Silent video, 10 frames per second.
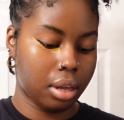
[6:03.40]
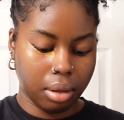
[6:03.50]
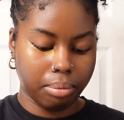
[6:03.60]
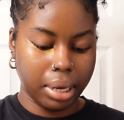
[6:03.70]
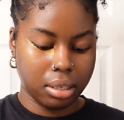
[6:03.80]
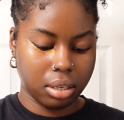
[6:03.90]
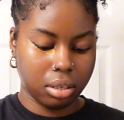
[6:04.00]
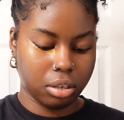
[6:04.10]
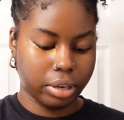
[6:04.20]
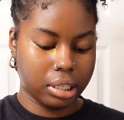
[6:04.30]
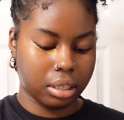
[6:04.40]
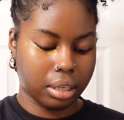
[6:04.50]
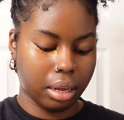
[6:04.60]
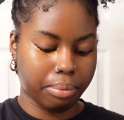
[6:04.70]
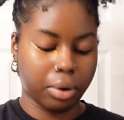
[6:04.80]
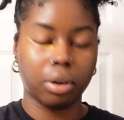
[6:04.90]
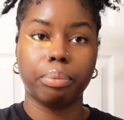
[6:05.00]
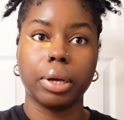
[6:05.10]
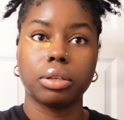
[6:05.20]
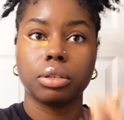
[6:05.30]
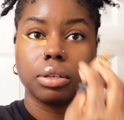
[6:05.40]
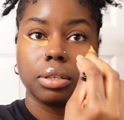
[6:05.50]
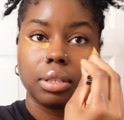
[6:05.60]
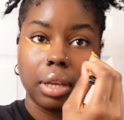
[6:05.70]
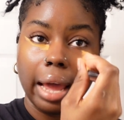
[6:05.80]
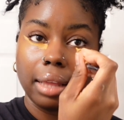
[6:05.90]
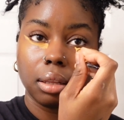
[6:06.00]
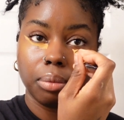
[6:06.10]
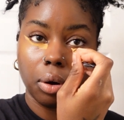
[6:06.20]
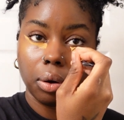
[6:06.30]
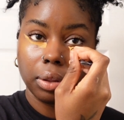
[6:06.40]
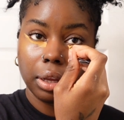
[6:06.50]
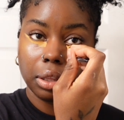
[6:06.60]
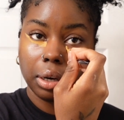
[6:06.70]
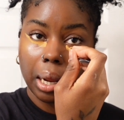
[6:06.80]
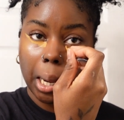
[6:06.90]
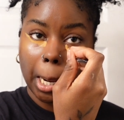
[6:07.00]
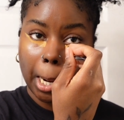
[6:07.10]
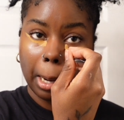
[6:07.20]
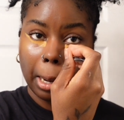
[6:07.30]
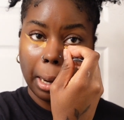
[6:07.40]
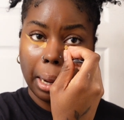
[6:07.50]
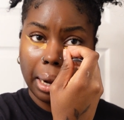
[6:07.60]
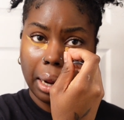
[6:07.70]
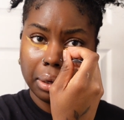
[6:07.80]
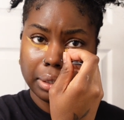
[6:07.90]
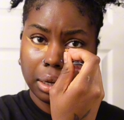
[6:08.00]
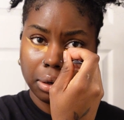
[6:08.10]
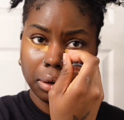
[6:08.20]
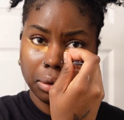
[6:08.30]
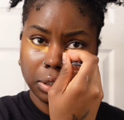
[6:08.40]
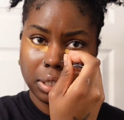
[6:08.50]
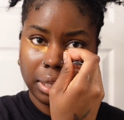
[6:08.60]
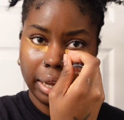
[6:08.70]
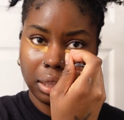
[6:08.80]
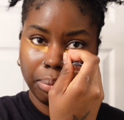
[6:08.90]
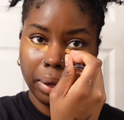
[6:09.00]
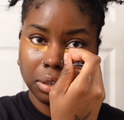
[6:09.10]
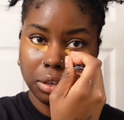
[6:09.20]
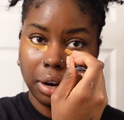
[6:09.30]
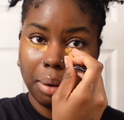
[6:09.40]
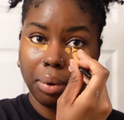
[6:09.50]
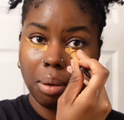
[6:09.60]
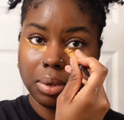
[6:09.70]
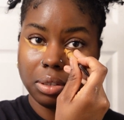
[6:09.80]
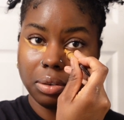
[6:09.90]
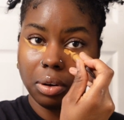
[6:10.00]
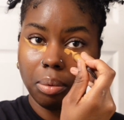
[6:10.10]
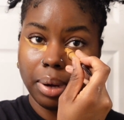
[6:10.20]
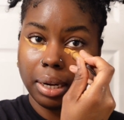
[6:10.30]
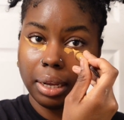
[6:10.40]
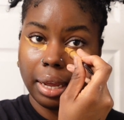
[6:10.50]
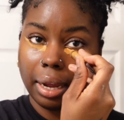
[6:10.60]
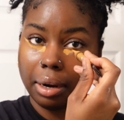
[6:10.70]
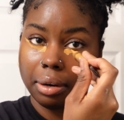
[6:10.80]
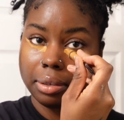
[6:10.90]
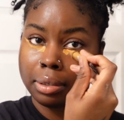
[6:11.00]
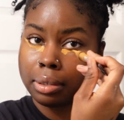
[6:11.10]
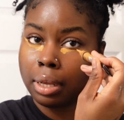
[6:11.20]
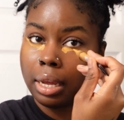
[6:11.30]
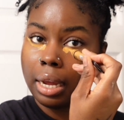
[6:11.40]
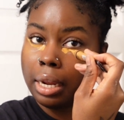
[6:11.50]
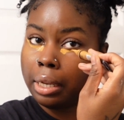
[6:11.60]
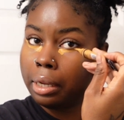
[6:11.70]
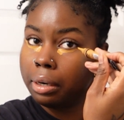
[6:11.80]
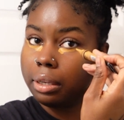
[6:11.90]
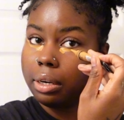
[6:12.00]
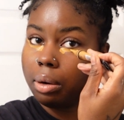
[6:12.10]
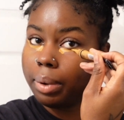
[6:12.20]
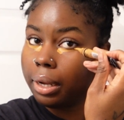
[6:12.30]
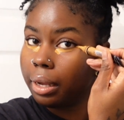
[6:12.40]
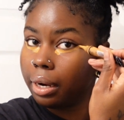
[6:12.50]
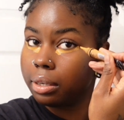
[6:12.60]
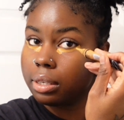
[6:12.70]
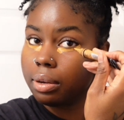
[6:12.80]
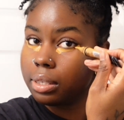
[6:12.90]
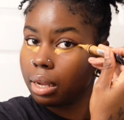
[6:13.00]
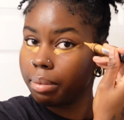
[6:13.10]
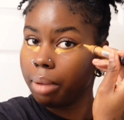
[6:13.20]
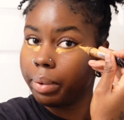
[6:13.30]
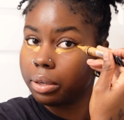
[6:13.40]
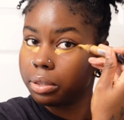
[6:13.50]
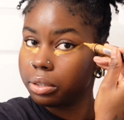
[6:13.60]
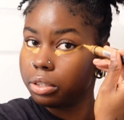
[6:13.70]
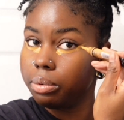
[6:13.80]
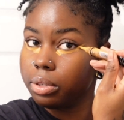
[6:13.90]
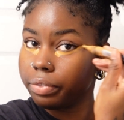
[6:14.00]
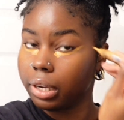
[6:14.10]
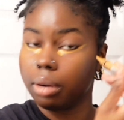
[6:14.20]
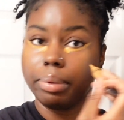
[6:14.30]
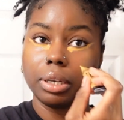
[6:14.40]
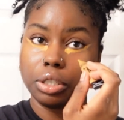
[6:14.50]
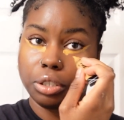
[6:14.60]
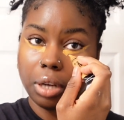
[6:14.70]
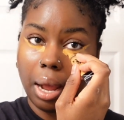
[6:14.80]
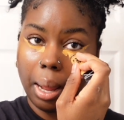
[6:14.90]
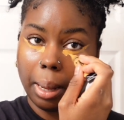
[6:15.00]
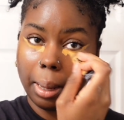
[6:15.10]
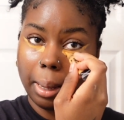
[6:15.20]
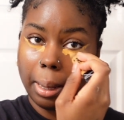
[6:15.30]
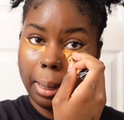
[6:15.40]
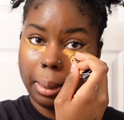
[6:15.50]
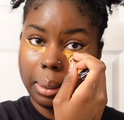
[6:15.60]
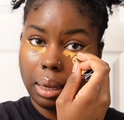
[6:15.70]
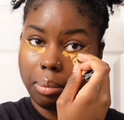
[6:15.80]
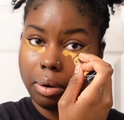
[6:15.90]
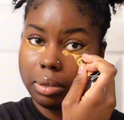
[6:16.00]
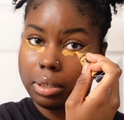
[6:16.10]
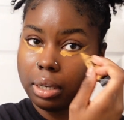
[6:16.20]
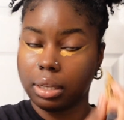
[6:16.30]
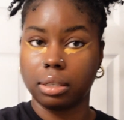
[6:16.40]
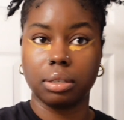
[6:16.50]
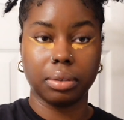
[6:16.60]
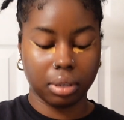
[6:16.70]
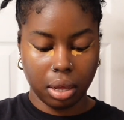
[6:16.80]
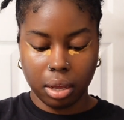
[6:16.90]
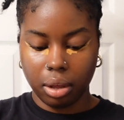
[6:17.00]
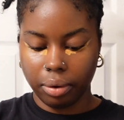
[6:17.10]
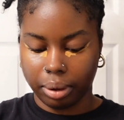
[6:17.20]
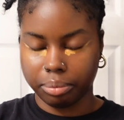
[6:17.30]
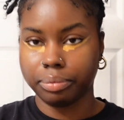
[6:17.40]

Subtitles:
My sister tried to take mirror pictures at the mall the other day, and I was like, girl, just take the picture. I promise you nobody cares. And literally nobody cared. So I was taking my pictures. She was over here being shy. Like, bro, it's not that serious. Okay.